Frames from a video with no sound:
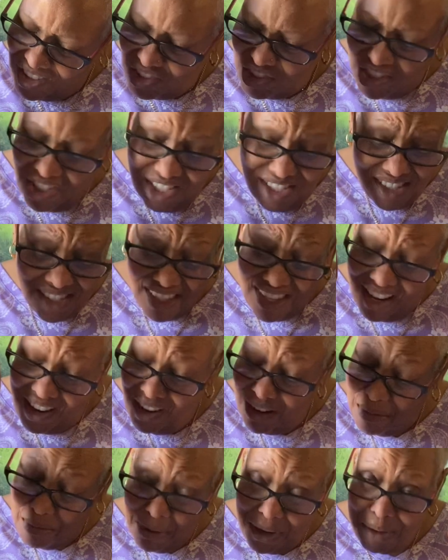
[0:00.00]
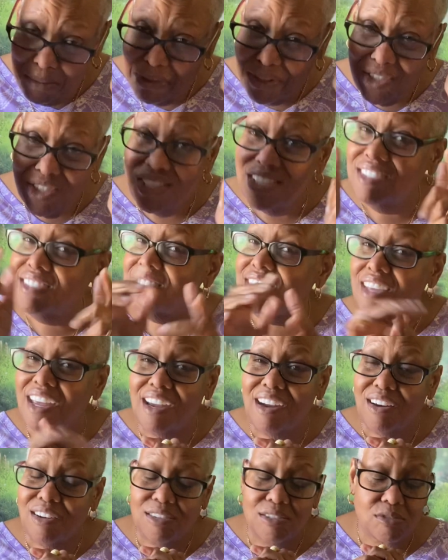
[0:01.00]
She's there, baby. She's
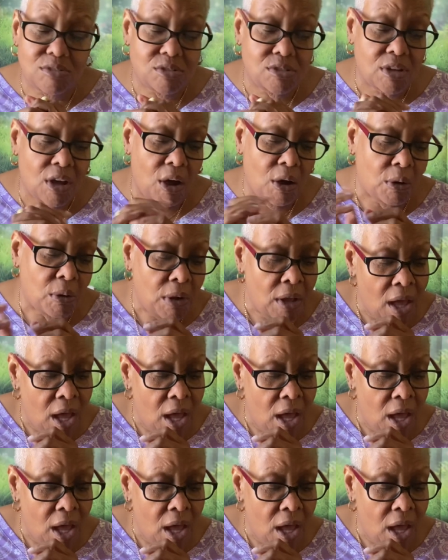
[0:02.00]
there. So